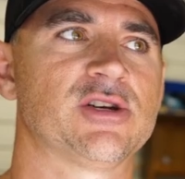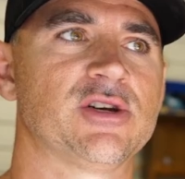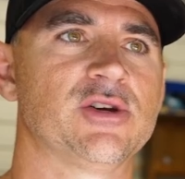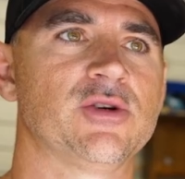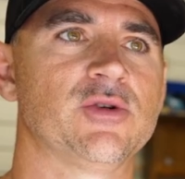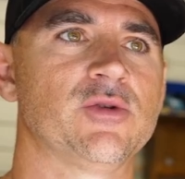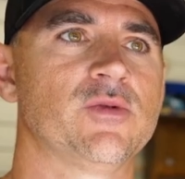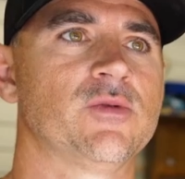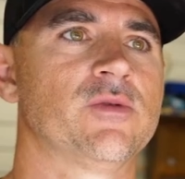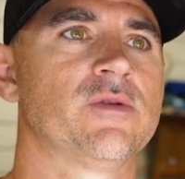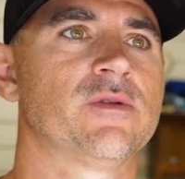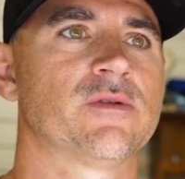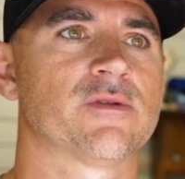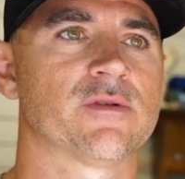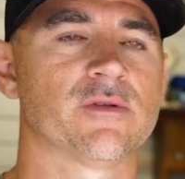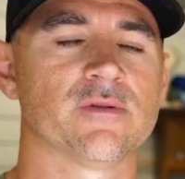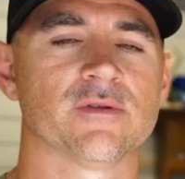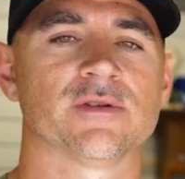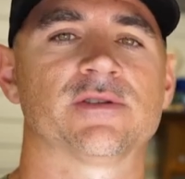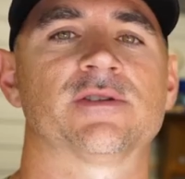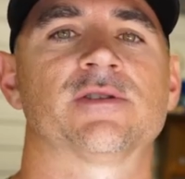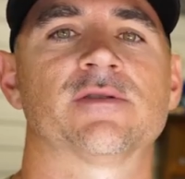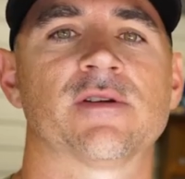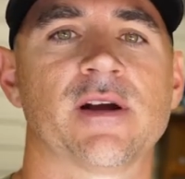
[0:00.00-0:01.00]
chew
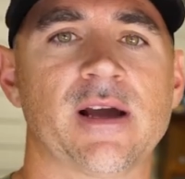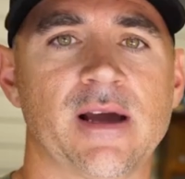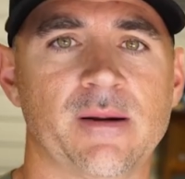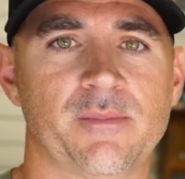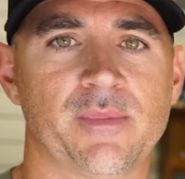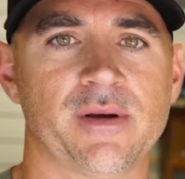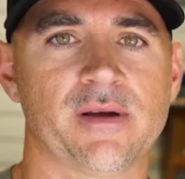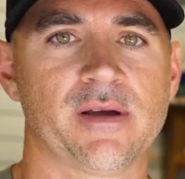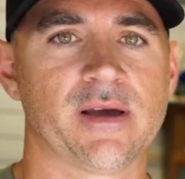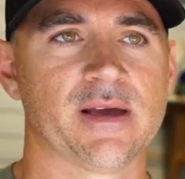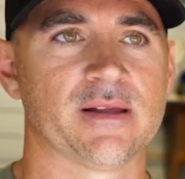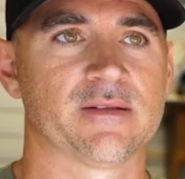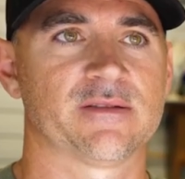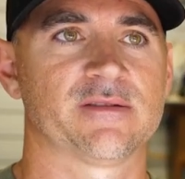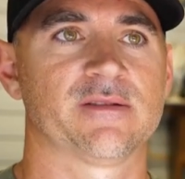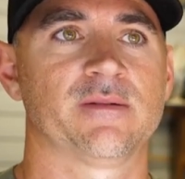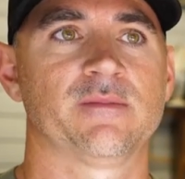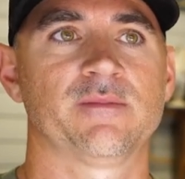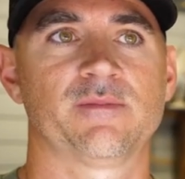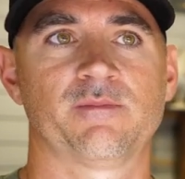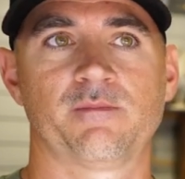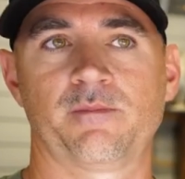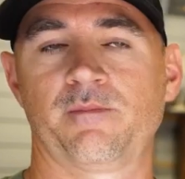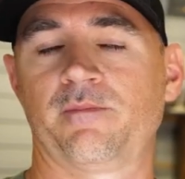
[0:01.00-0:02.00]
through a strap at
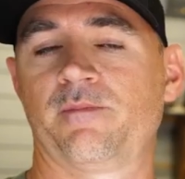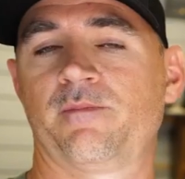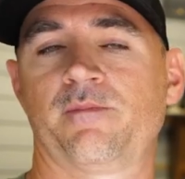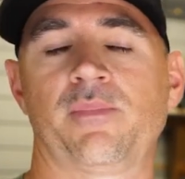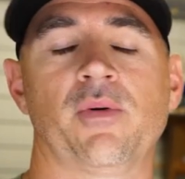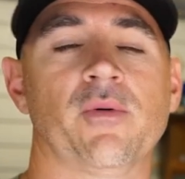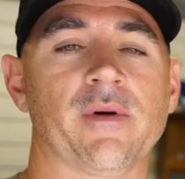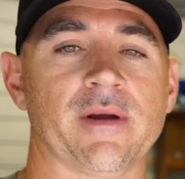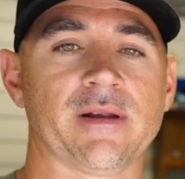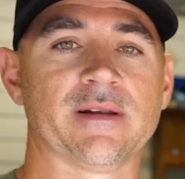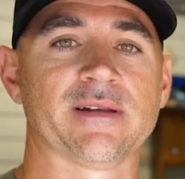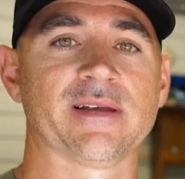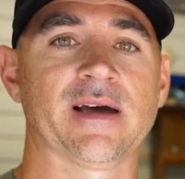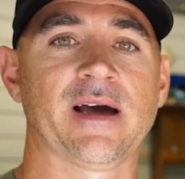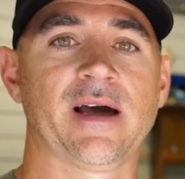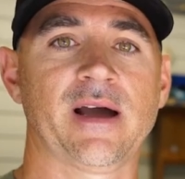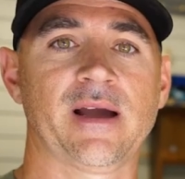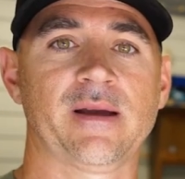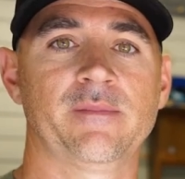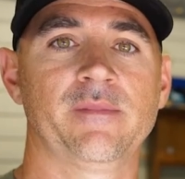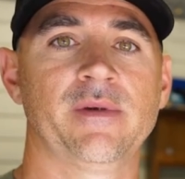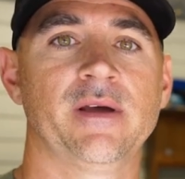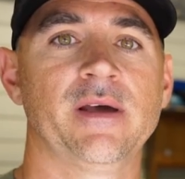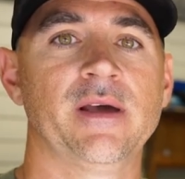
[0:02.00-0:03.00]
some point in
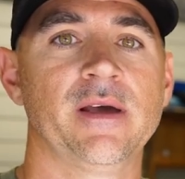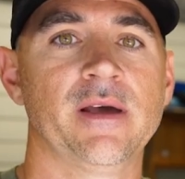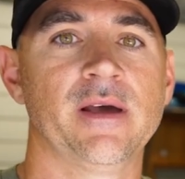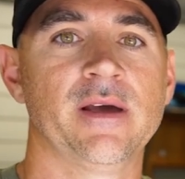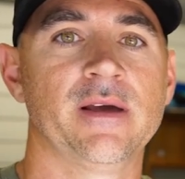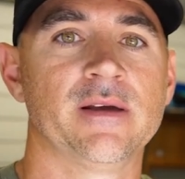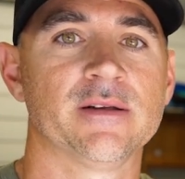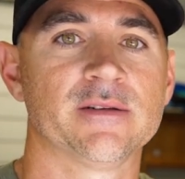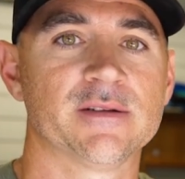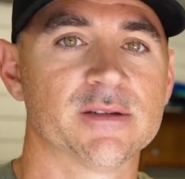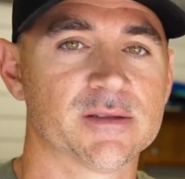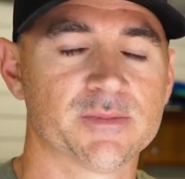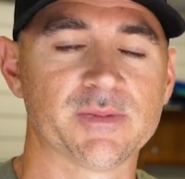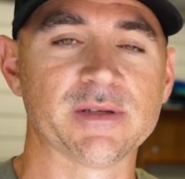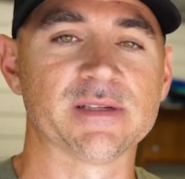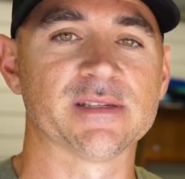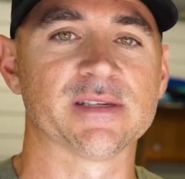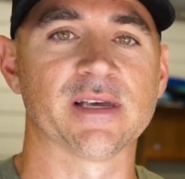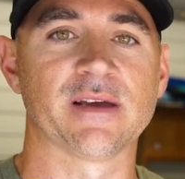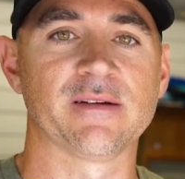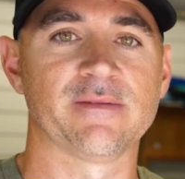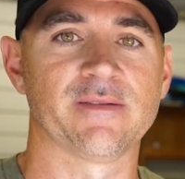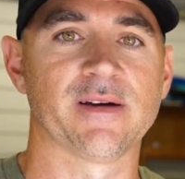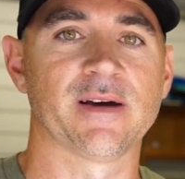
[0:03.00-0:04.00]
time. Just be
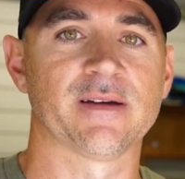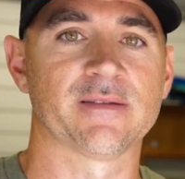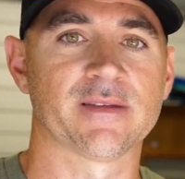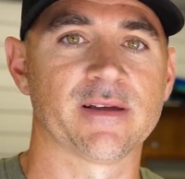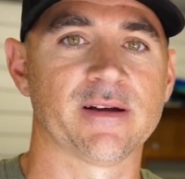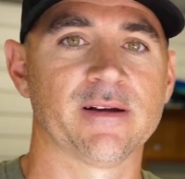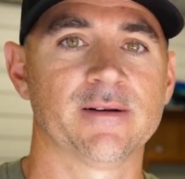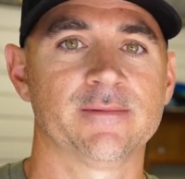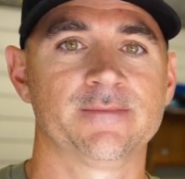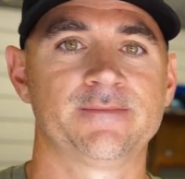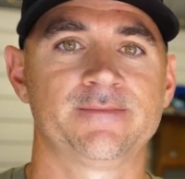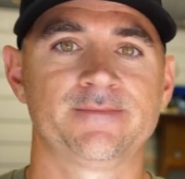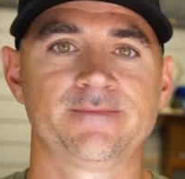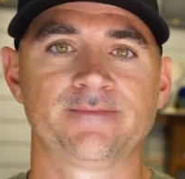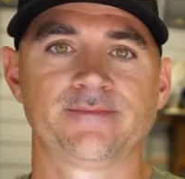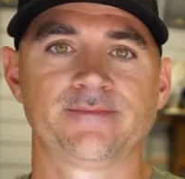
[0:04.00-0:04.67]
safe out there.